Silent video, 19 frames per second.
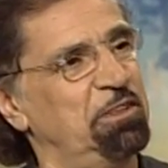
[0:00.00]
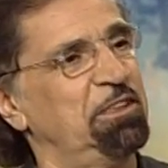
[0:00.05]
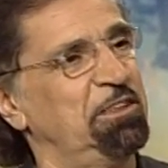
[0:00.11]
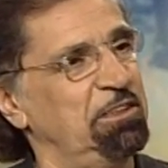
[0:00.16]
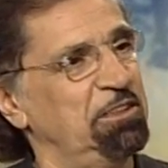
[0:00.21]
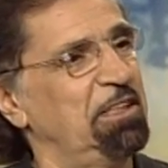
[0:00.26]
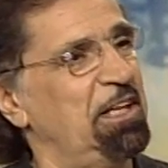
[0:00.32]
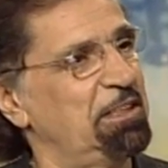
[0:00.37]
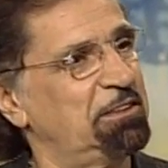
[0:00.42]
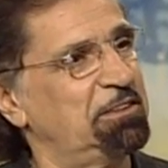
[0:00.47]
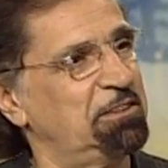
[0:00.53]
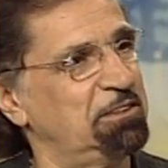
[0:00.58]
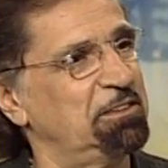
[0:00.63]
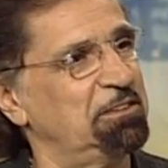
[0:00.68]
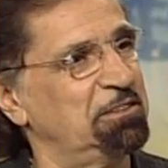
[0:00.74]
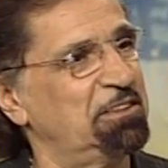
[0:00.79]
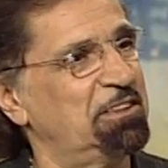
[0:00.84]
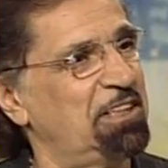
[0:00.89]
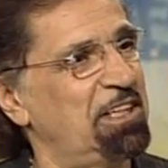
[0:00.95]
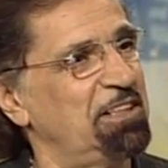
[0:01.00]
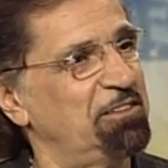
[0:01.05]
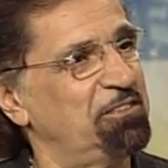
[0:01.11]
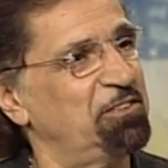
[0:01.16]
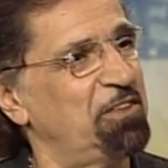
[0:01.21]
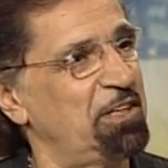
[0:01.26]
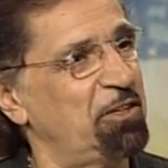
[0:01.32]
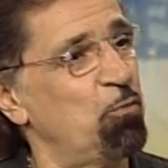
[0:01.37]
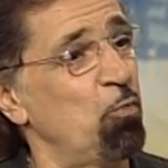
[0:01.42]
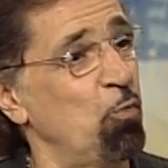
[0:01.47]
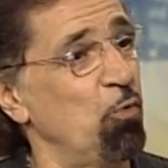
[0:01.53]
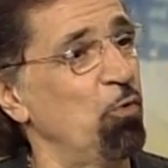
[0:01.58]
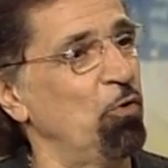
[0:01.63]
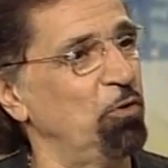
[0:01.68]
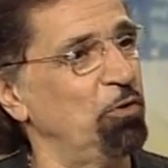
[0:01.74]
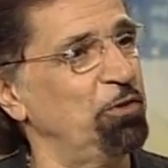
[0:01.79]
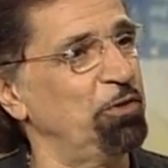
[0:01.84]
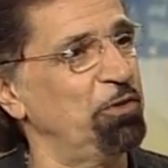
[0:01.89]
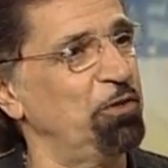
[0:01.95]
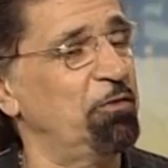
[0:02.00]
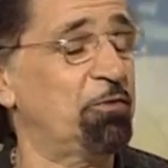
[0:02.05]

in that kind of like world, you know.